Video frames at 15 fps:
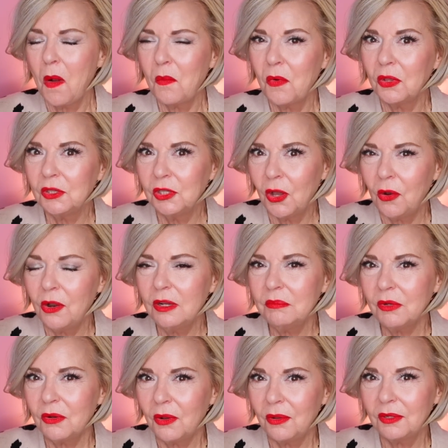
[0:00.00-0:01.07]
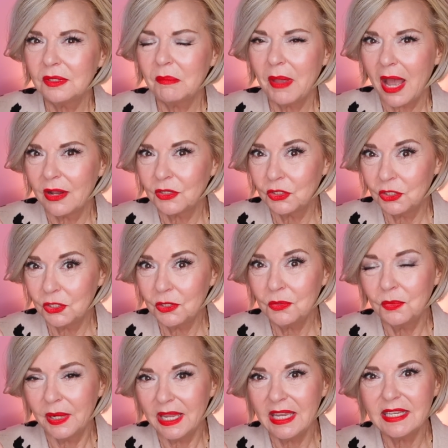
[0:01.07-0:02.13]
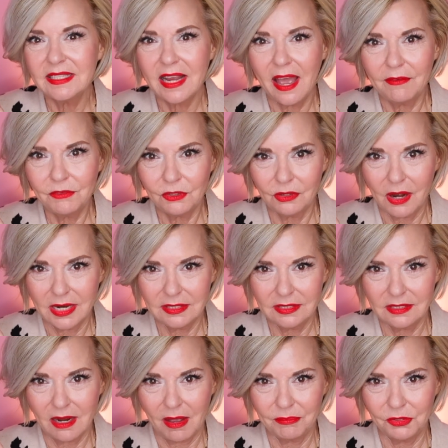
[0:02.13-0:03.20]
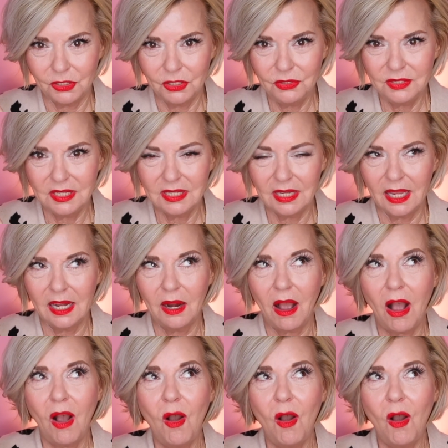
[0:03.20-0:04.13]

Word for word: Well, lo and behold, about two weeks after I stopped using it,